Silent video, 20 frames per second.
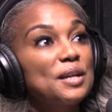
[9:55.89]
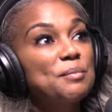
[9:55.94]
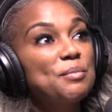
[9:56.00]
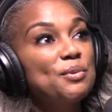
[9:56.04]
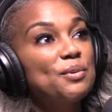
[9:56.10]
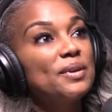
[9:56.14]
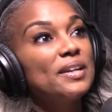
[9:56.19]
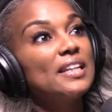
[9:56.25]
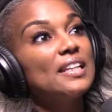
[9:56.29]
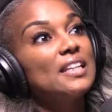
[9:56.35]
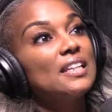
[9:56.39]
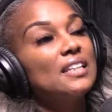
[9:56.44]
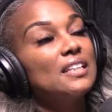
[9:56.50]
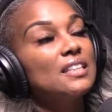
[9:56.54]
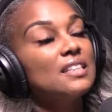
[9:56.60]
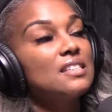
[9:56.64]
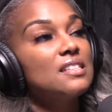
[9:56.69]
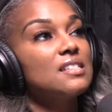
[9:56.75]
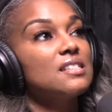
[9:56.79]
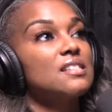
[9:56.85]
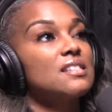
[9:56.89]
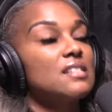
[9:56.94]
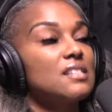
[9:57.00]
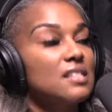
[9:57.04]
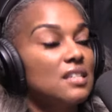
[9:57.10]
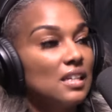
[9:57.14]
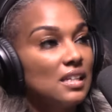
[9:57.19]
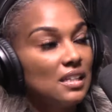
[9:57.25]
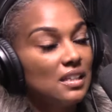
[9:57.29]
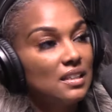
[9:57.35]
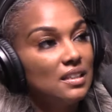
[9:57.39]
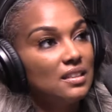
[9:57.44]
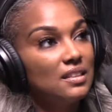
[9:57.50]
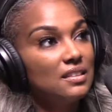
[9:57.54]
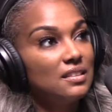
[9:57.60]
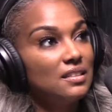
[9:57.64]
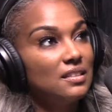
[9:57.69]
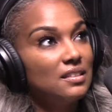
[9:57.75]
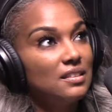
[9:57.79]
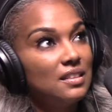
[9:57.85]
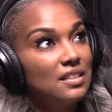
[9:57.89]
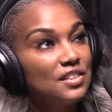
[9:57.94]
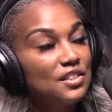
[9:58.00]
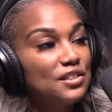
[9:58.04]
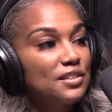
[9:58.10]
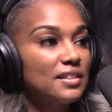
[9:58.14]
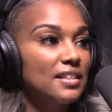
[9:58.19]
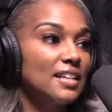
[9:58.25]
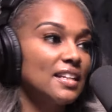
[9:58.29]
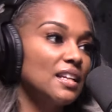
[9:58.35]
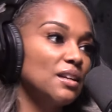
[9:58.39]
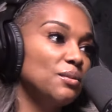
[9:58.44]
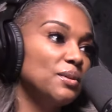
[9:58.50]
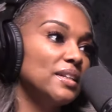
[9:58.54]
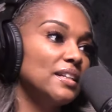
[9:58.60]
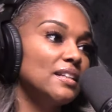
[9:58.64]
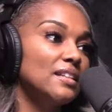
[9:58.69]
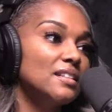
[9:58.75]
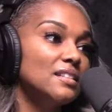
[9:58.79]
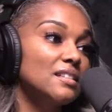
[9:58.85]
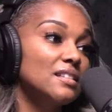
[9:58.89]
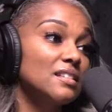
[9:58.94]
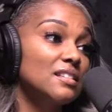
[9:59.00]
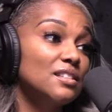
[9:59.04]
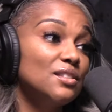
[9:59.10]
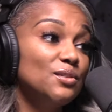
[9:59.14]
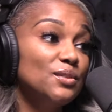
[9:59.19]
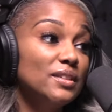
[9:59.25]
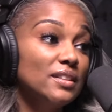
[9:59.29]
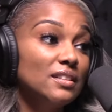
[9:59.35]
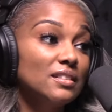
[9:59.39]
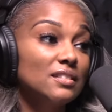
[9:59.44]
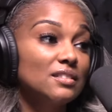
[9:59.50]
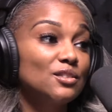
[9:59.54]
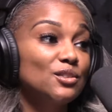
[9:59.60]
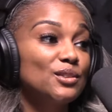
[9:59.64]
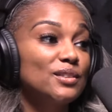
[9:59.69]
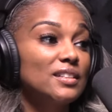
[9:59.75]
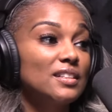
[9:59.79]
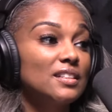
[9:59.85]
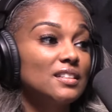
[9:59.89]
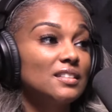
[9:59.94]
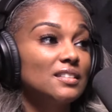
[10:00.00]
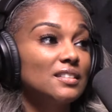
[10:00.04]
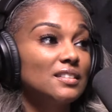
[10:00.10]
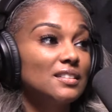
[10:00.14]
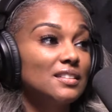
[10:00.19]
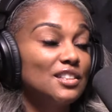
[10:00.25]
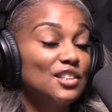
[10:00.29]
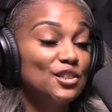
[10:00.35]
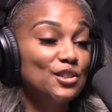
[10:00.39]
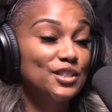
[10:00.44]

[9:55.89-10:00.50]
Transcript: point is understanding what it is the student or mm-hmm. your